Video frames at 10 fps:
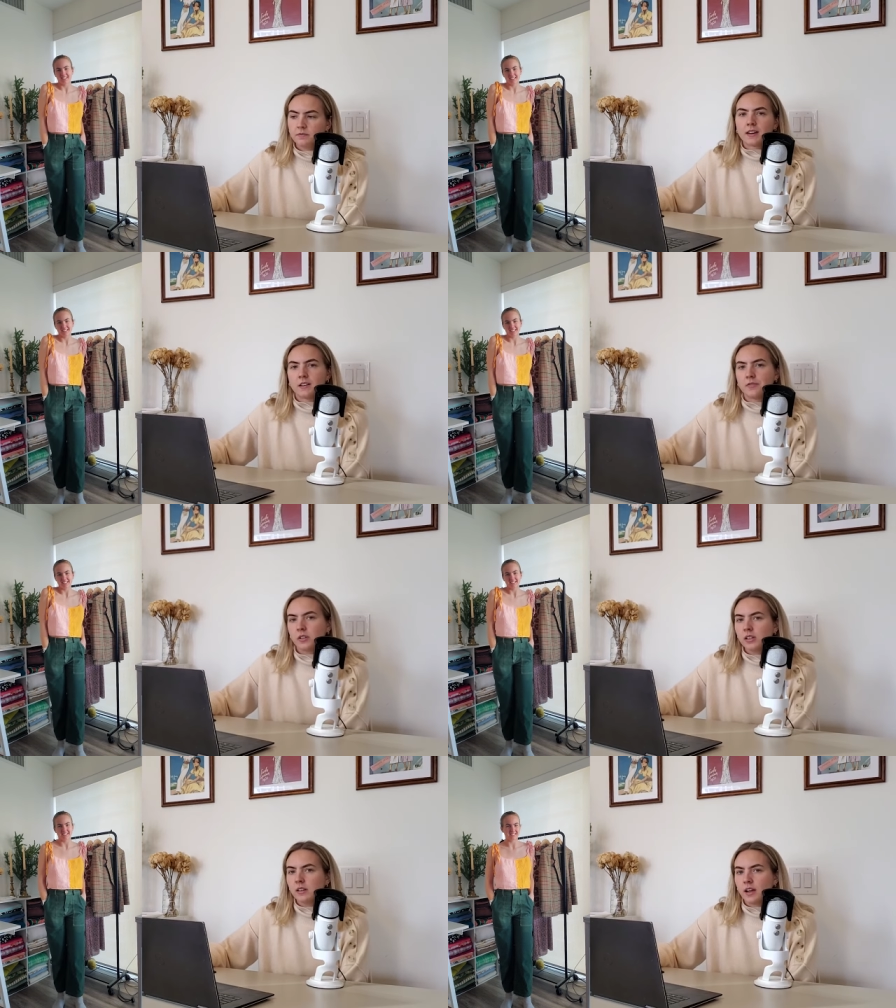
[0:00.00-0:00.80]
And I
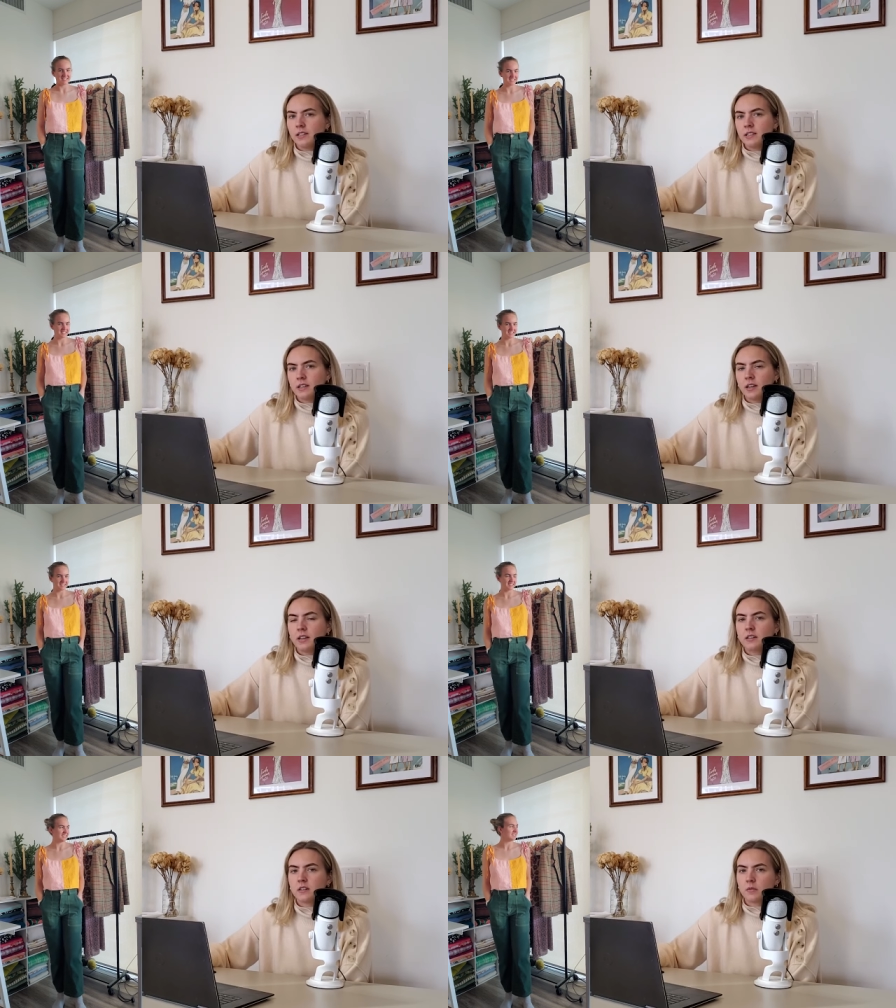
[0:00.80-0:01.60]
fully lined it
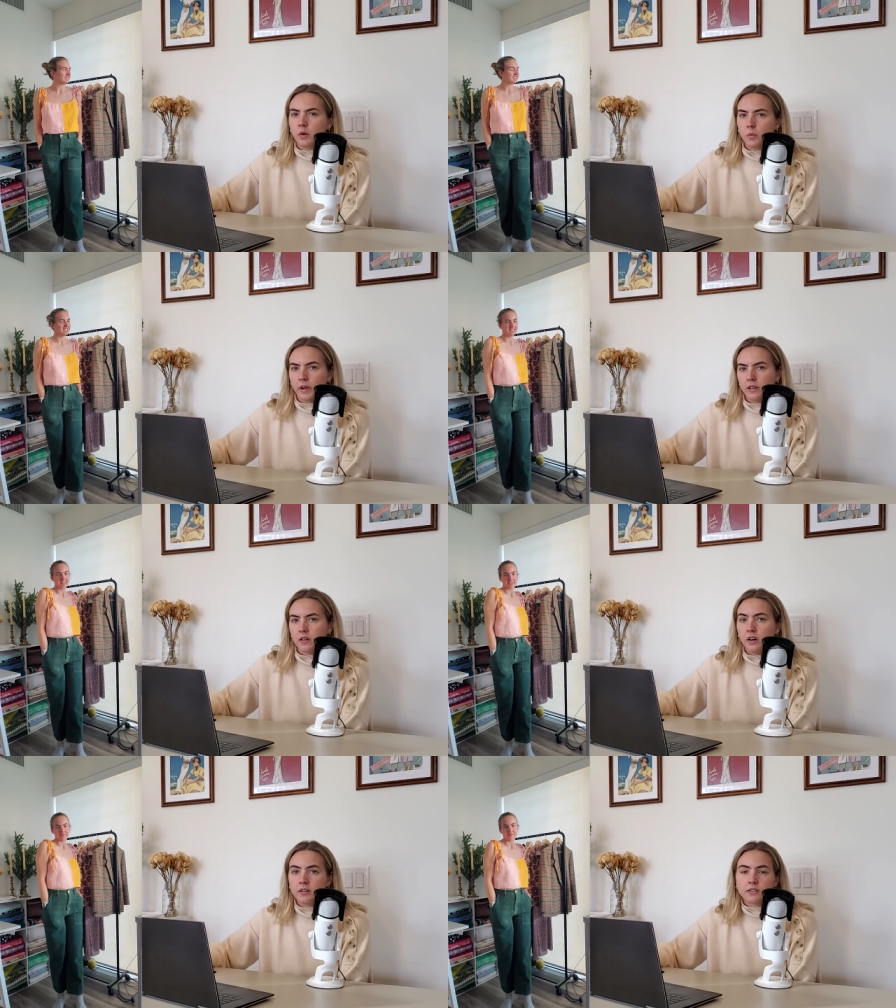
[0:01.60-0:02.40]
in a white
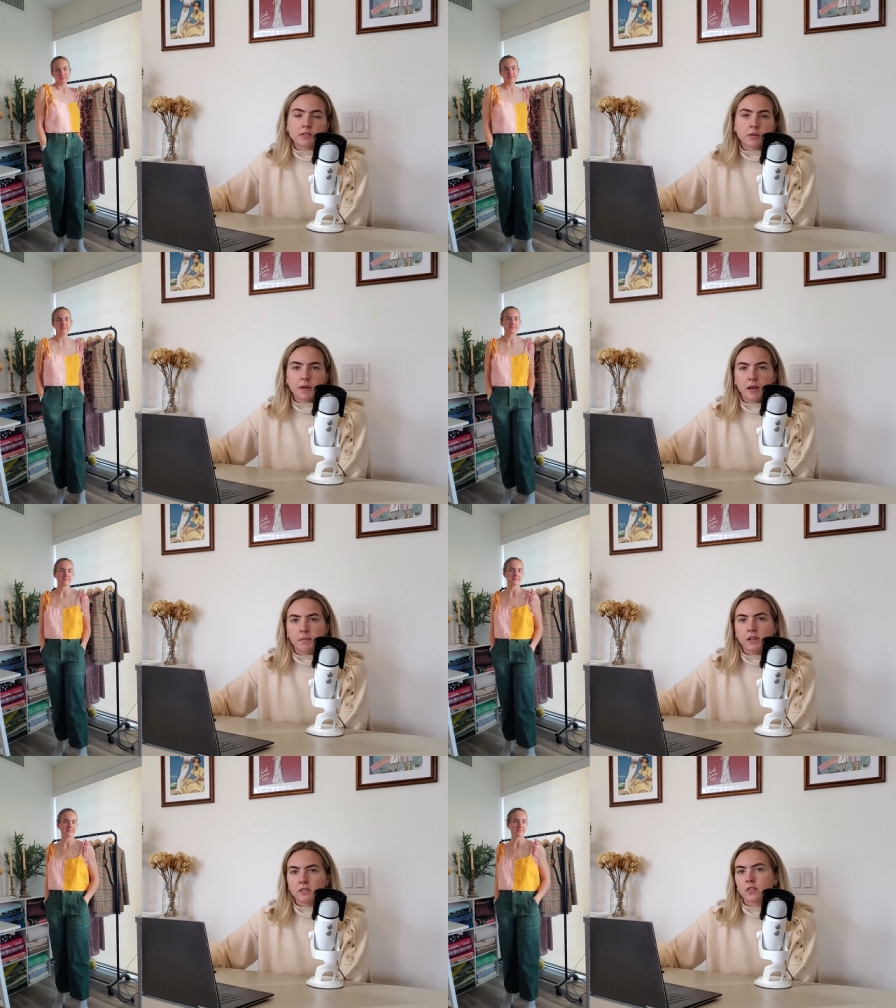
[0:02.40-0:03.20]
cotton, so I'm
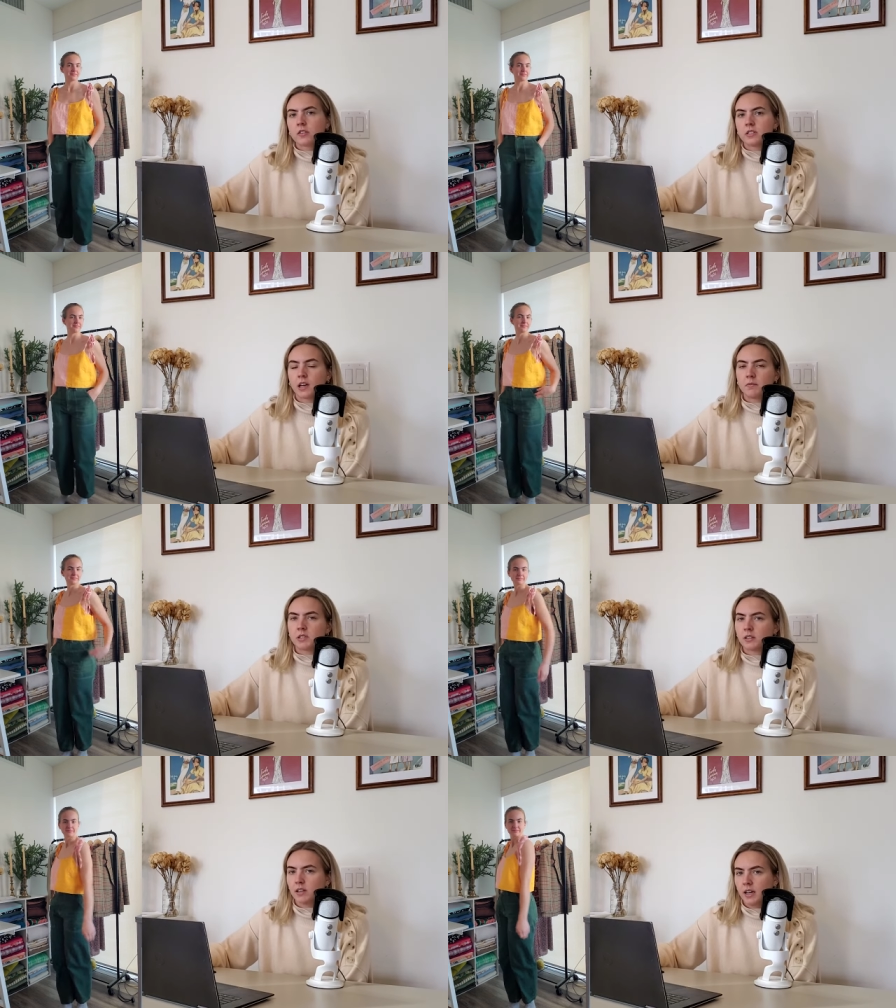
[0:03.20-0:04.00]
happy I took the time
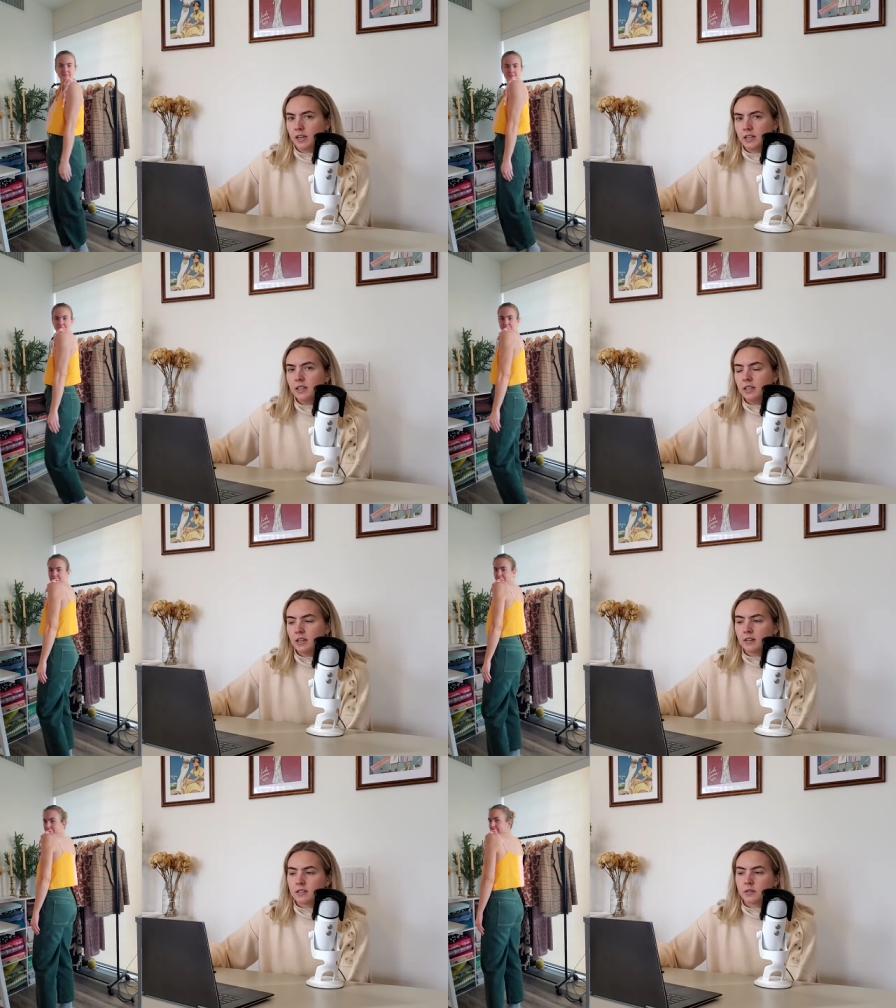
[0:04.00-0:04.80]
to line it
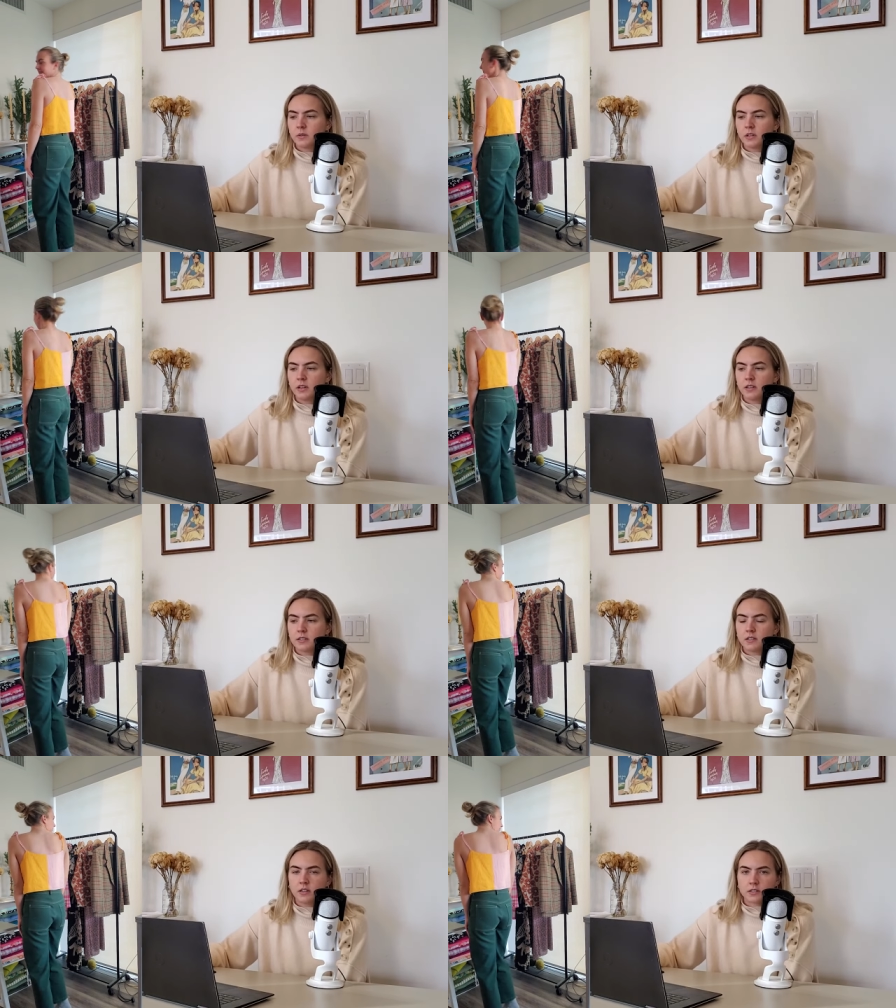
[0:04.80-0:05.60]
so it, it's
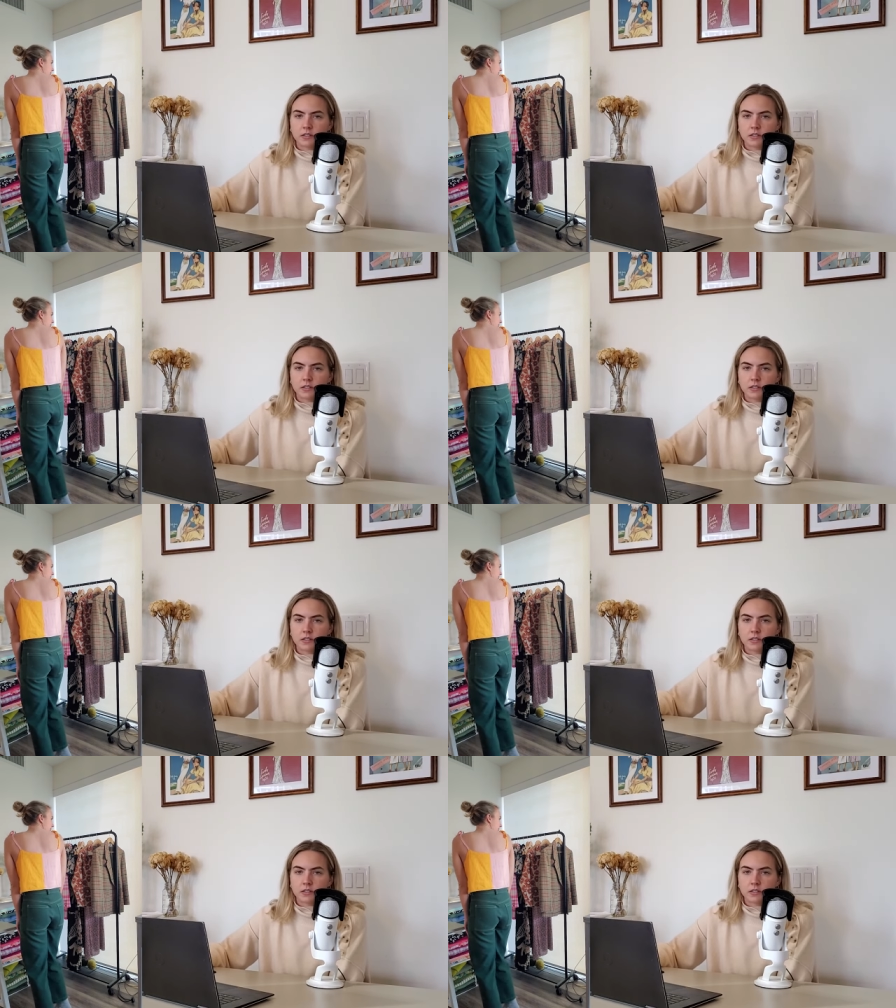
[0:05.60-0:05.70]
not